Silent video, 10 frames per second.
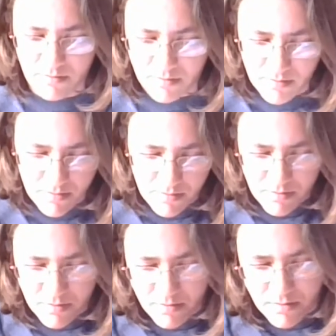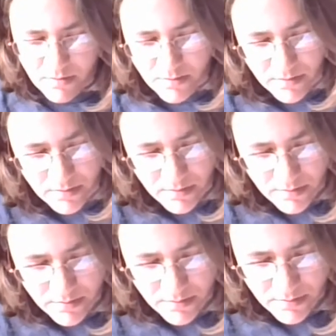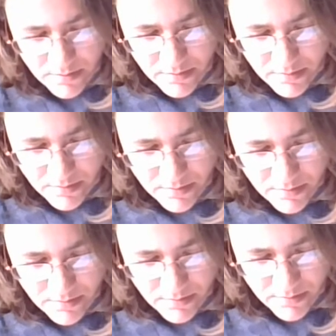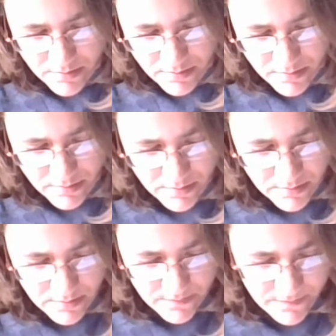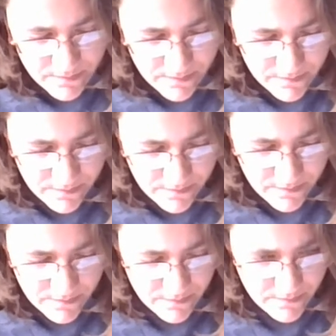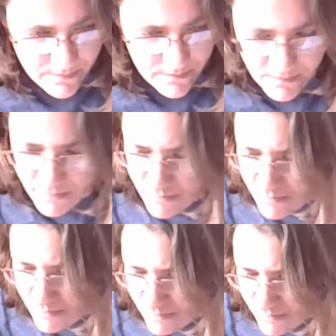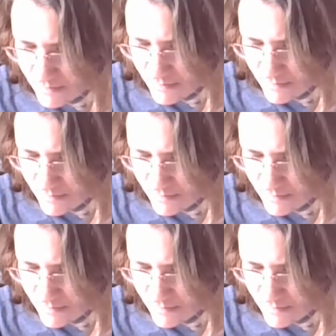(no one is talking)